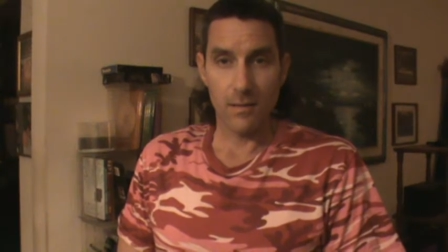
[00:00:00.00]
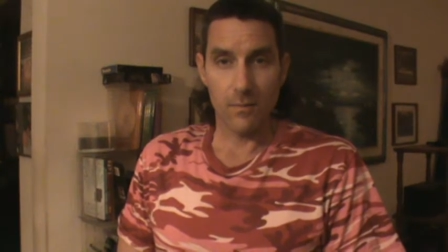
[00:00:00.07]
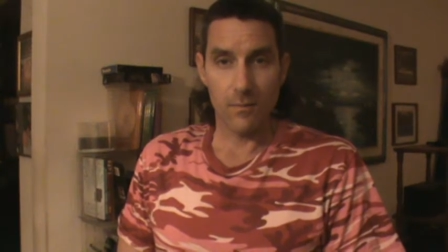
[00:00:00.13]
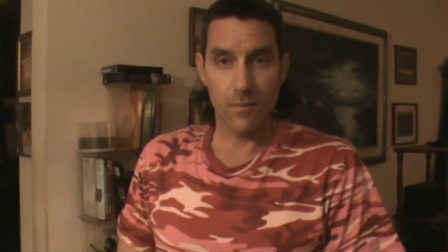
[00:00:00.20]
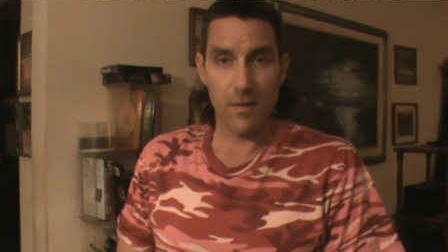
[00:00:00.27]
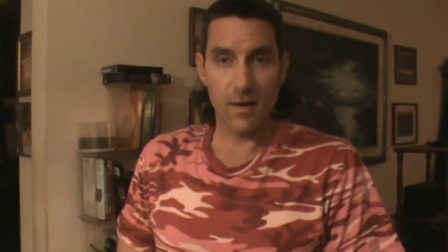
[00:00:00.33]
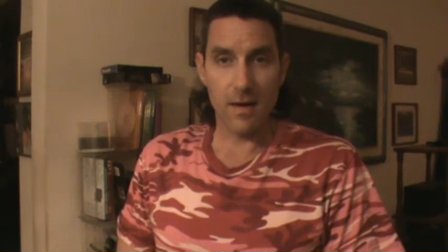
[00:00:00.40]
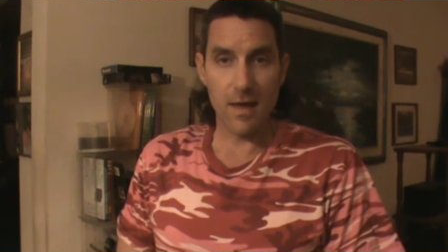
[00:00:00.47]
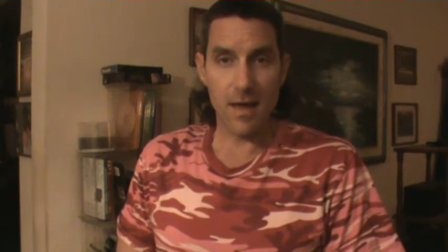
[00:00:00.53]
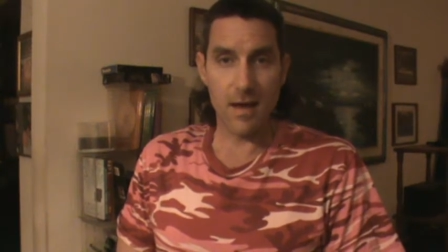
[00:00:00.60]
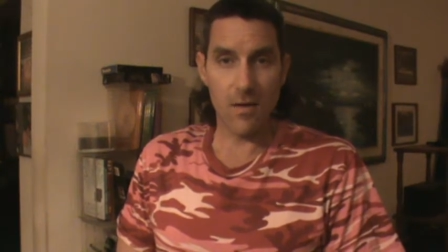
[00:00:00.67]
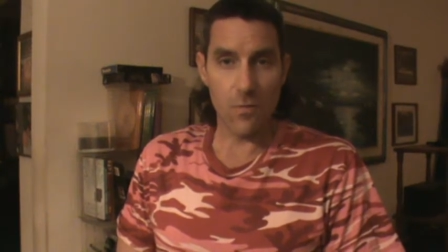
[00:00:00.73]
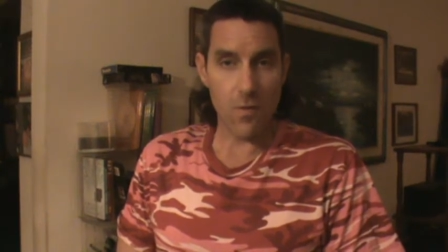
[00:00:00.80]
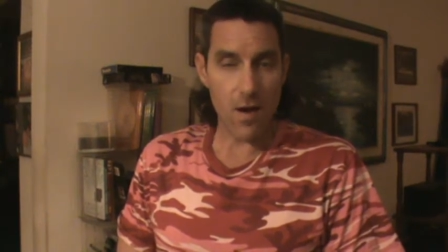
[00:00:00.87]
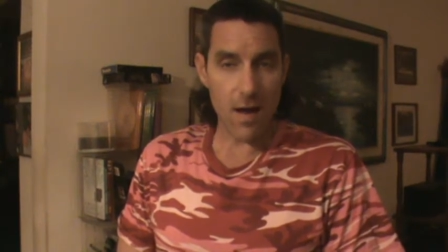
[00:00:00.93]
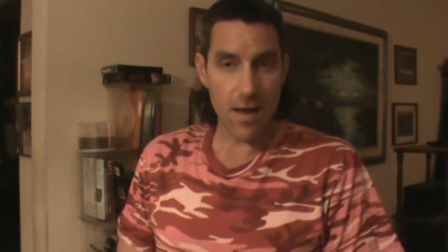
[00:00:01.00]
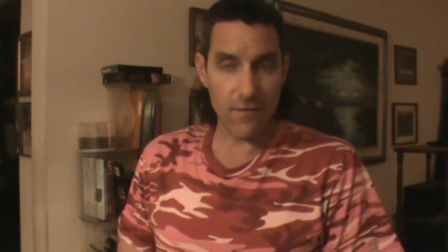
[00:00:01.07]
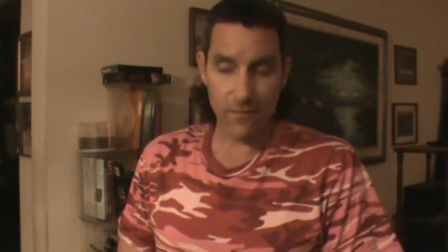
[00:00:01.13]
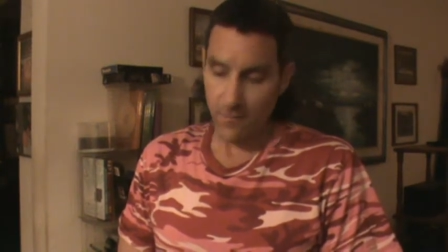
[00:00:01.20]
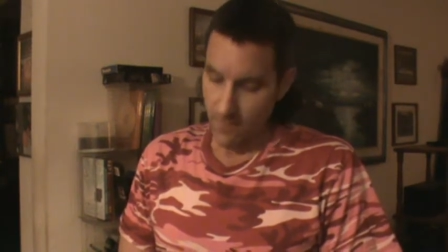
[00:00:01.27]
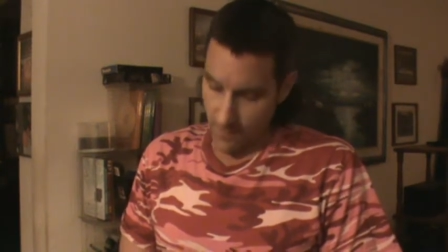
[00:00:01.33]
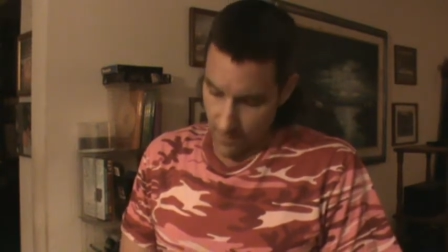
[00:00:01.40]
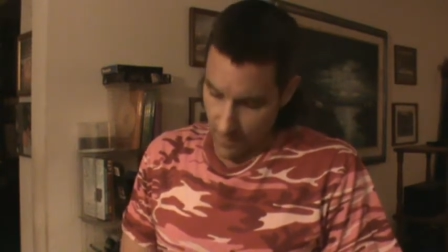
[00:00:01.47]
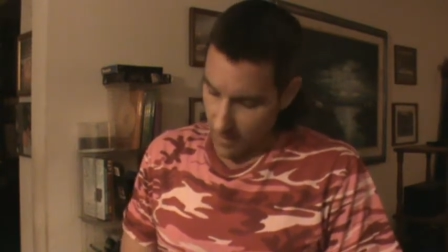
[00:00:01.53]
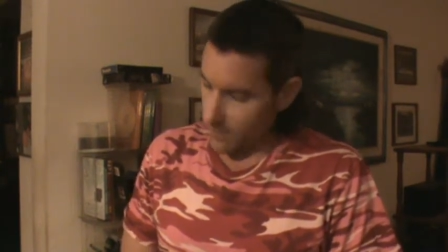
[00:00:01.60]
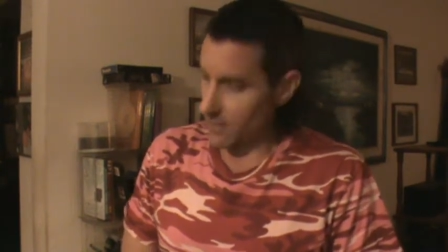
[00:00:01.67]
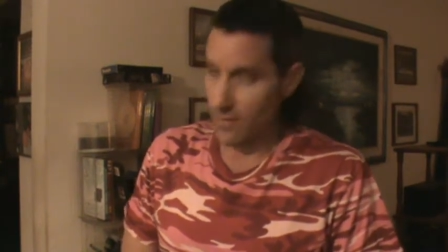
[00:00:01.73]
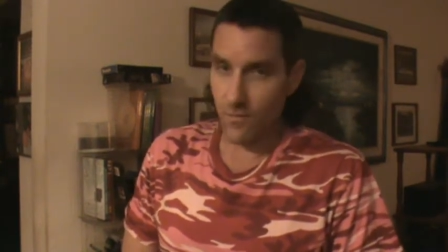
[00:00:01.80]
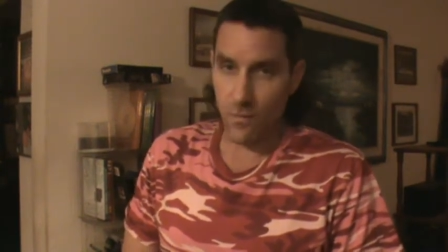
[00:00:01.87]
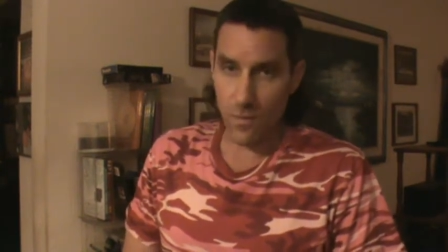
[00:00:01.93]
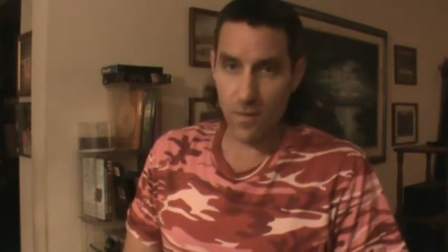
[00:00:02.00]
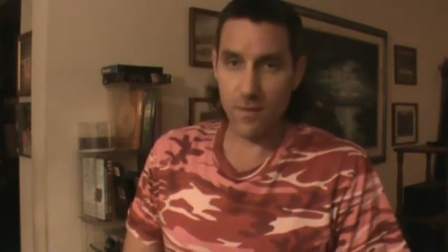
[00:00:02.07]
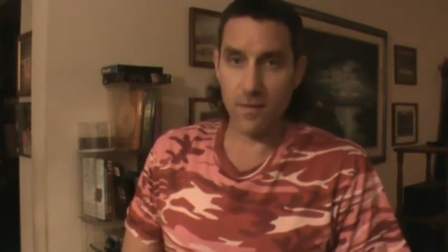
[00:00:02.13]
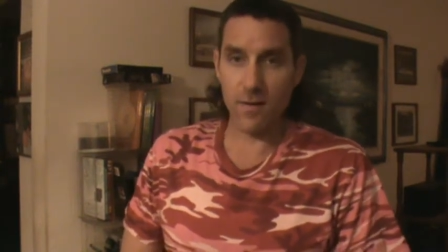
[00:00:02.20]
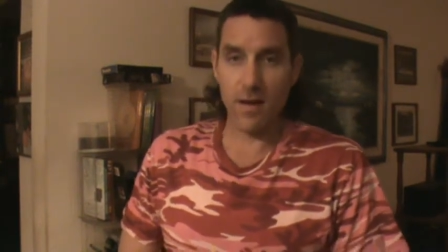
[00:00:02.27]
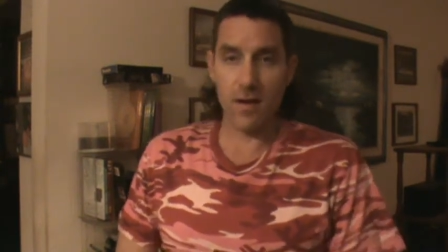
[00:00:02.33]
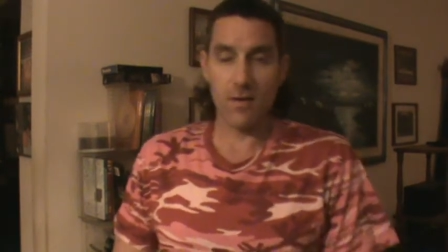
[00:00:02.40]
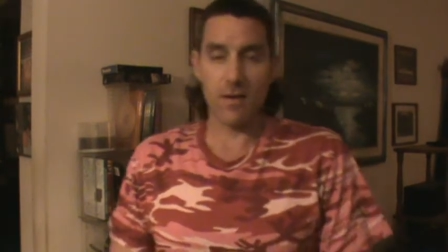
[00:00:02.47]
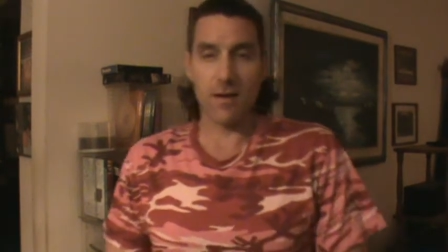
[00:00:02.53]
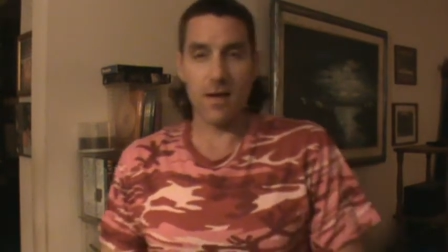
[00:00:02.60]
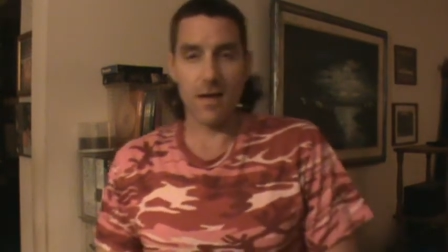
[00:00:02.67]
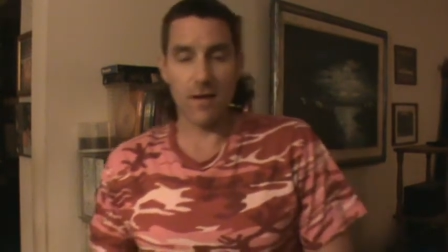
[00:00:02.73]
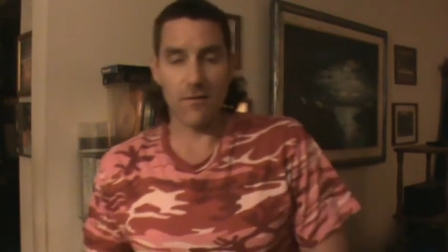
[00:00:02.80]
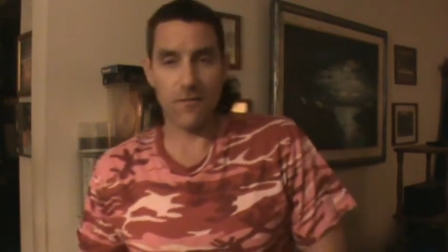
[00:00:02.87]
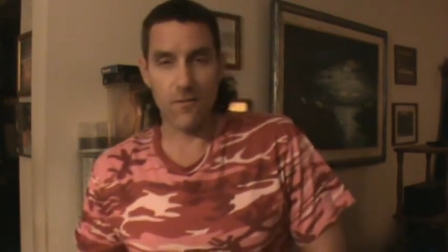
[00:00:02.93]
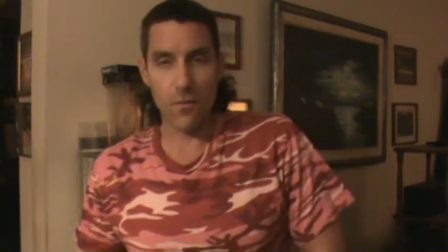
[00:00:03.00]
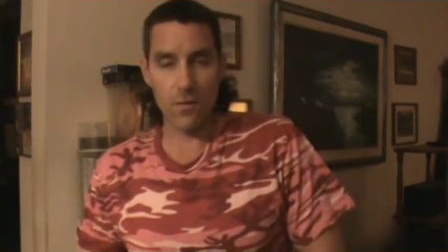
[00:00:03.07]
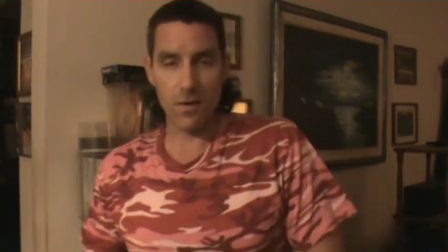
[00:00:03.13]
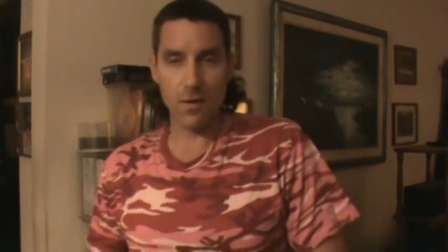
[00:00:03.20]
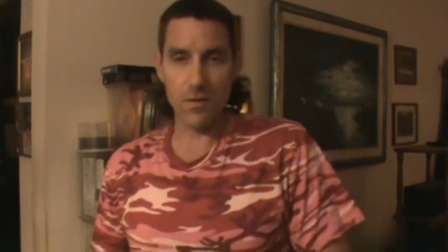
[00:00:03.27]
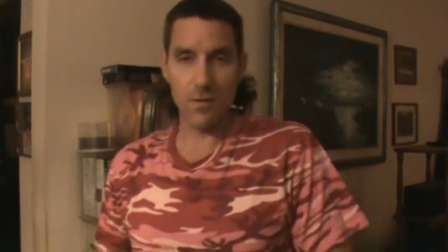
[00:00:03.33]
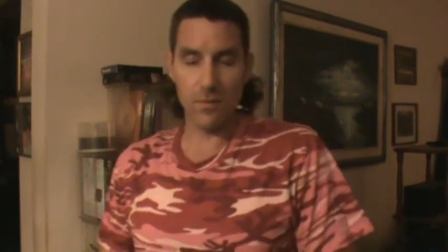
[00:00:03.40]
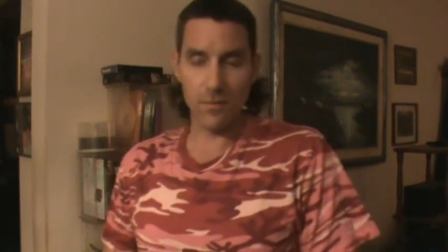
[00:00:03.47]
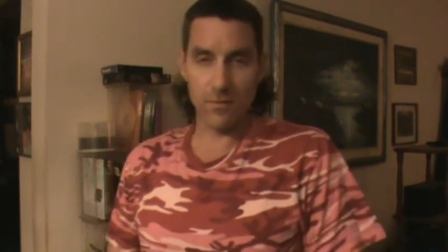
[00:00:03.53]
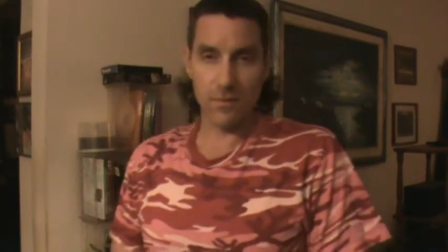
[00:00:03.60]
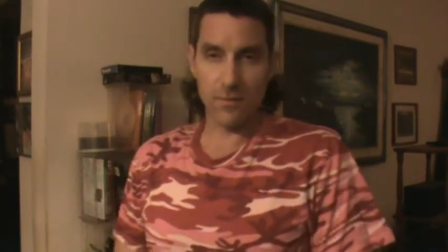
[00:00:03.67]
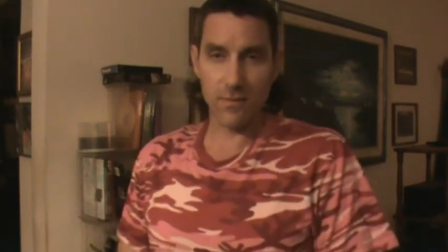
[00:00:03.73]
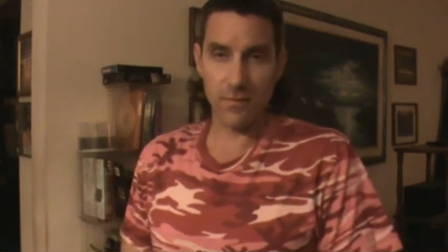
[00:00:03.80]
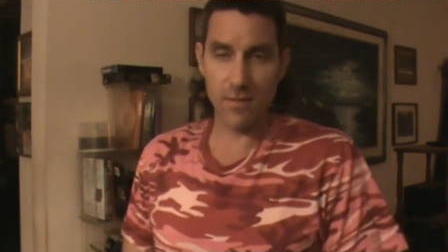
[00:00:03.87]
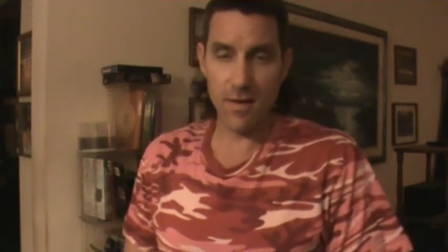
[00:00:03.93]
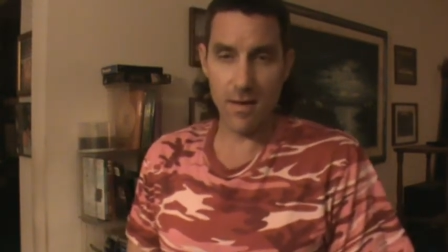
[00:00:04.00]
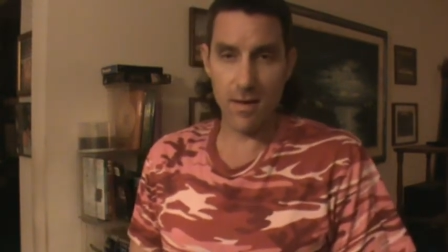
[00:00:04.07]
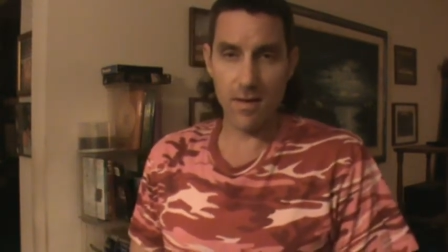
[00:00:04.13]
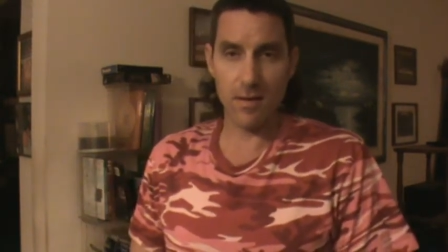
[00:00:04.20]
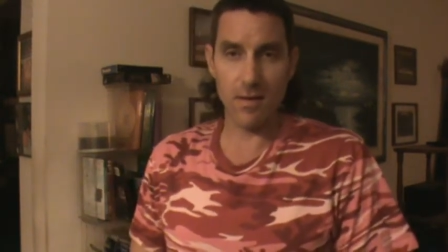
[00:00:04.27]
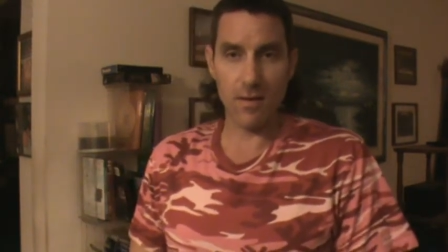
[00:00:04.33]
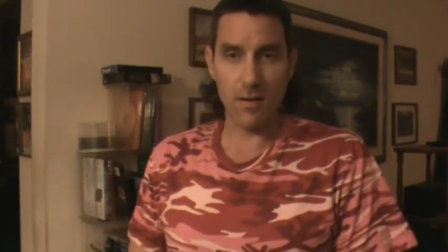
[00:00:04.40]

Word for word: But he had a wife, he's divorced now, and he had a four-year-old son.